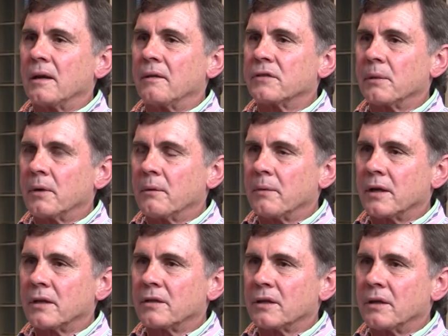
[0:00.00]
If someone
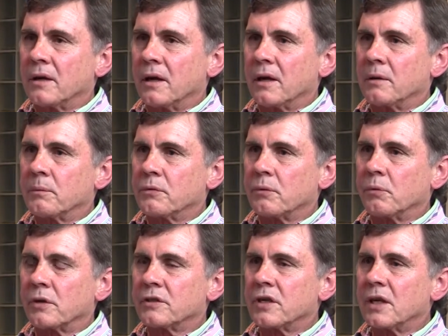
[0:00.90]
makes
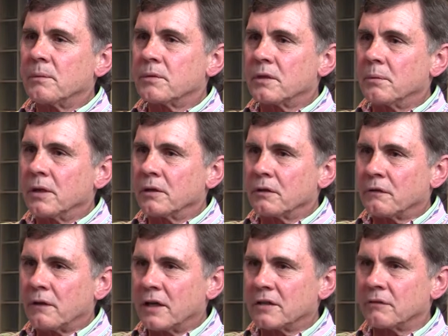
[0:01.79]
what seems to be on the
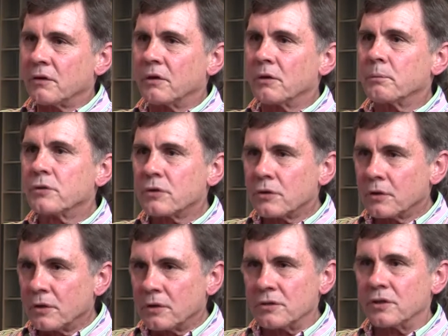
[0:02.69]
face of an
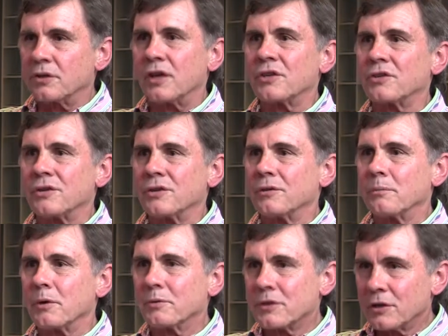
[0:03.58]
absurd suggestion,
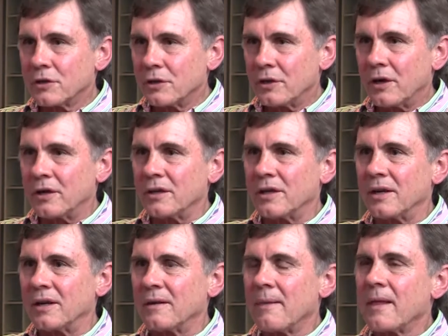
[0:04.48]
an absurd
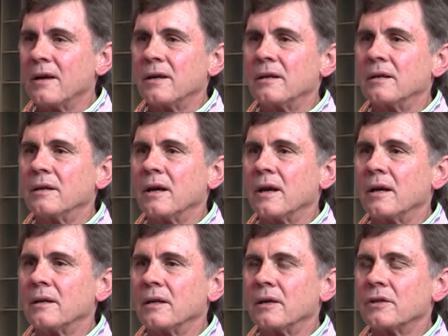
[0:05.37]
idea,
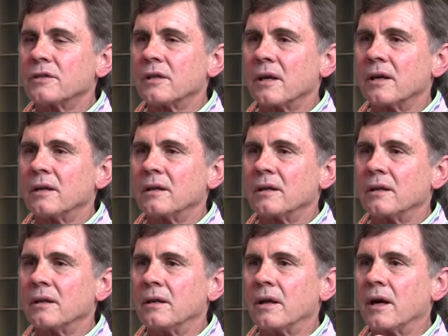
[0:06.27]
don't say
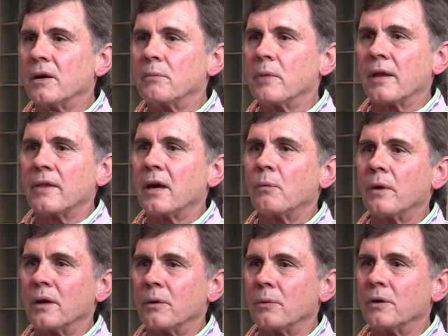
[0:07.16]
no, but that
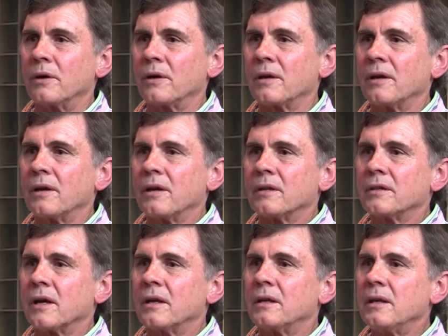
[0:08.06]
won't work.
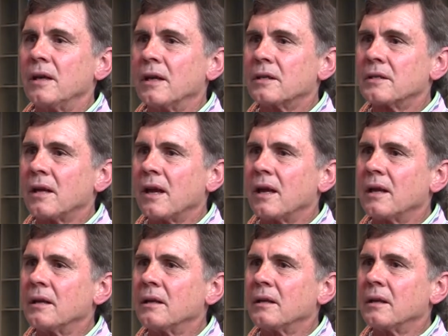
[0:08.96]
Say yes,
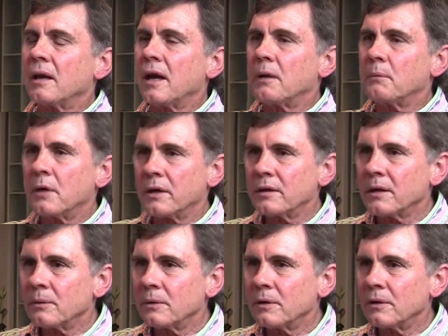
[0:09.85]
and how might
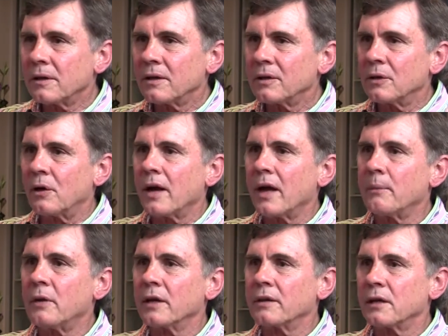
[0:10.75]
that work? Or how
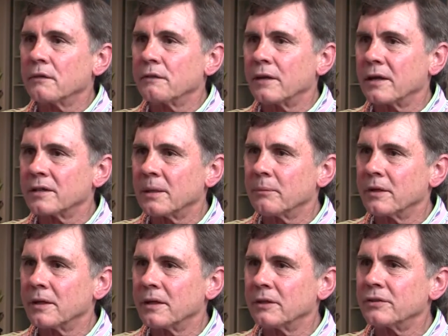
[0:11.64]
might that affect
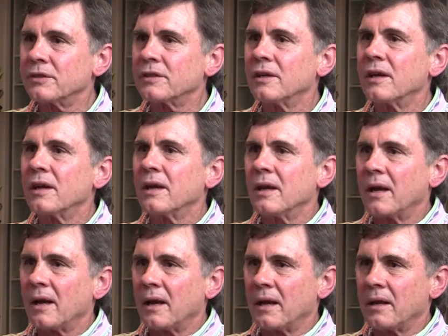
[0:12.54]
something else?
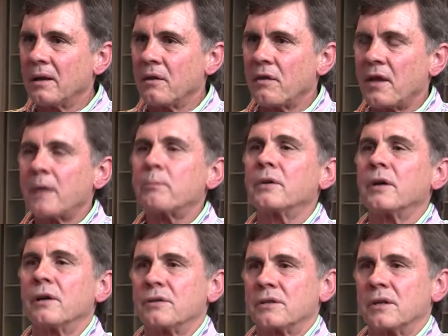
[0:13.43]
And that
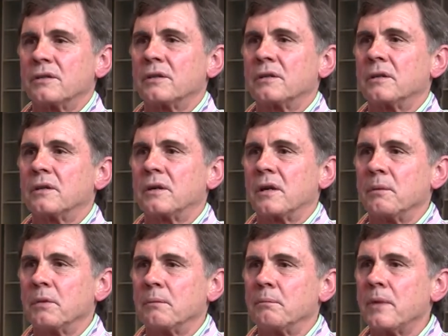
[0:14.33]
process, it
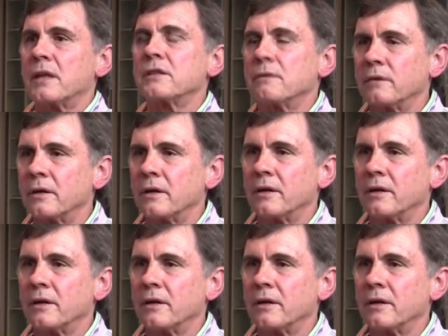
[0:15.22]
can be massively